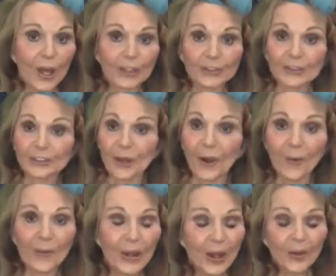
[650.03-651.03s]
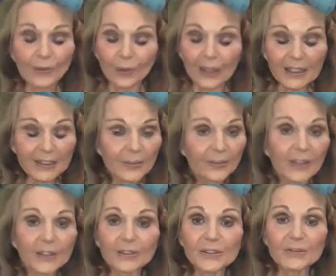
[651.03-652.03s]
And so running the
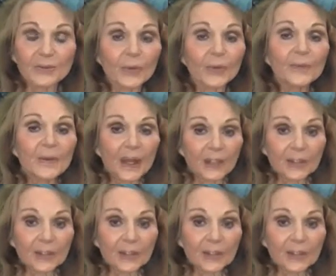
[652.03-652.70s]
fingers through,